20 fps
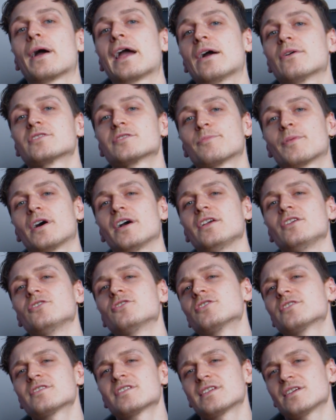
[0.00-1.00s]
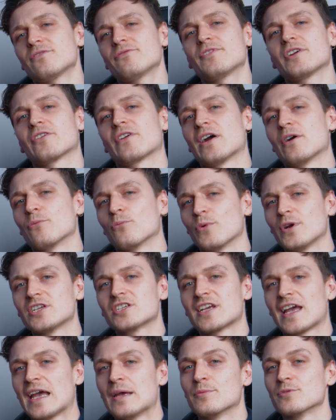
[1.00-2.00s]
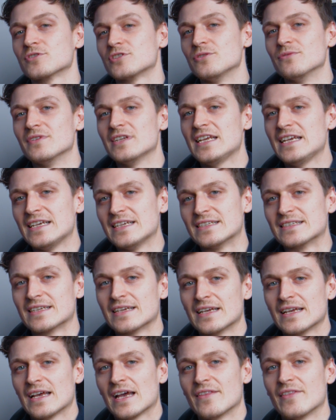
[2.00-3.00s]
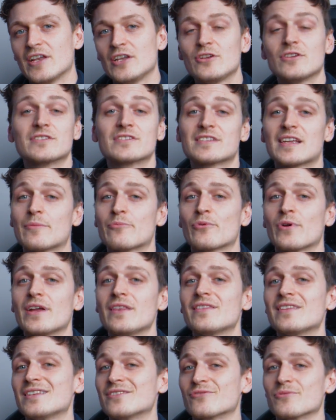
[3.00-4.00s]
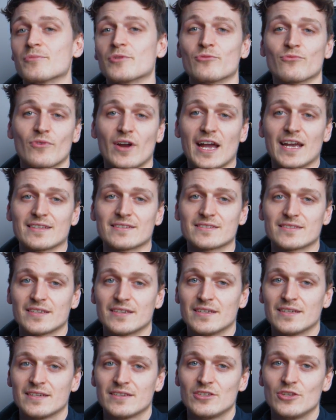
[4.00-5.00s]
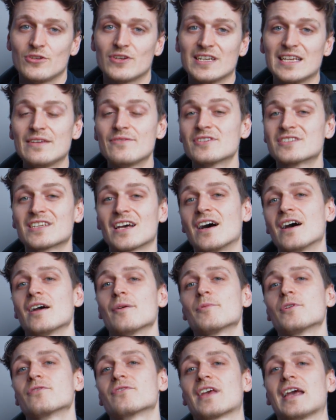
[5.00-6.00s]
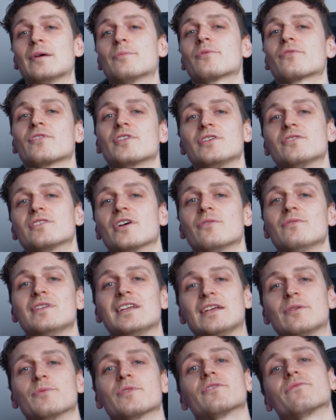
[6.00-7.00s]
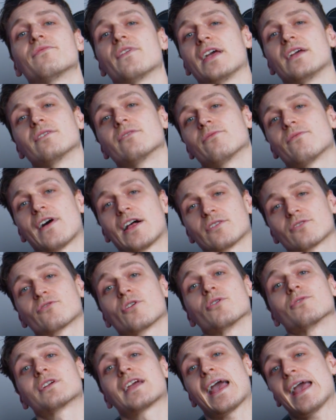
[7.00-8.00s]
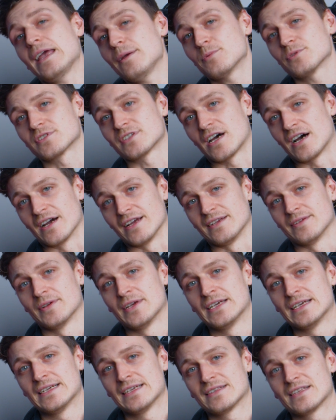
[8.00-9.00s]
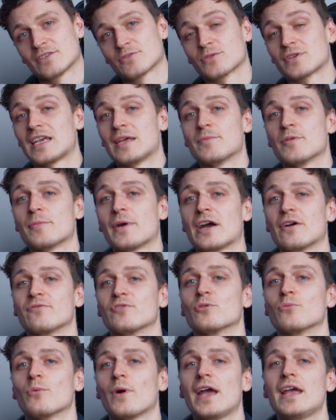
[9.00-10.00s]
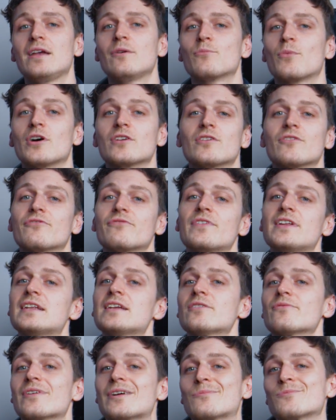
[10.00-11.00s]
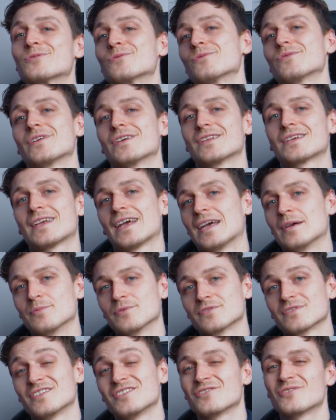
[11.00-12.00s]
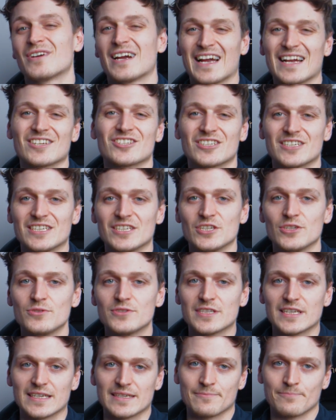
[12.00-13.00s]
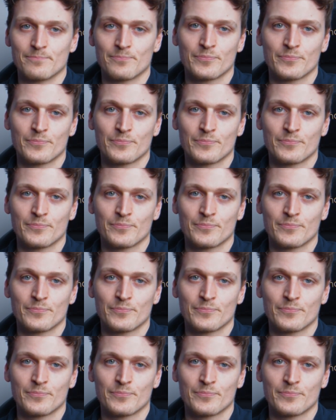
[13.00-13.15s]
power supply, you should still figure out which cables you need, and then you can separate these from the rest. You can even tie up those cables that you don't need with a Velcro cable tie. This will keep them out of your way while you're fiddling around with all the other cables that you're actually using.